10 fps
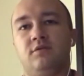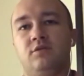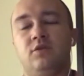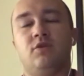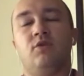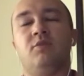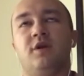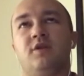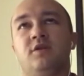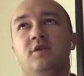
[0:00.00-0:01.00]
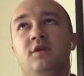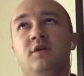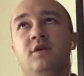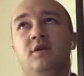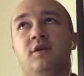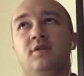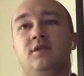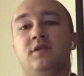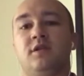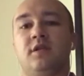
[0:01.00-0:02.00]
so much
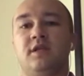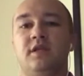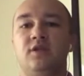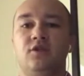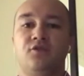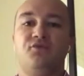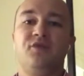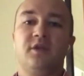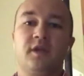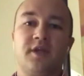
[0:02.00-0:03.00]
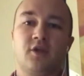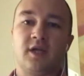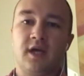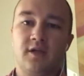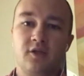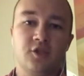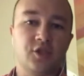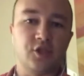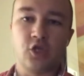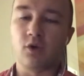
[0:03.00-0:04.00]
because you feel like you're
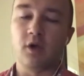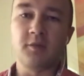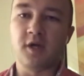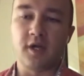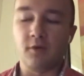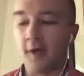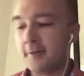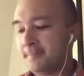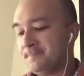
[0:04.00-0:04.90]
just throwing money away.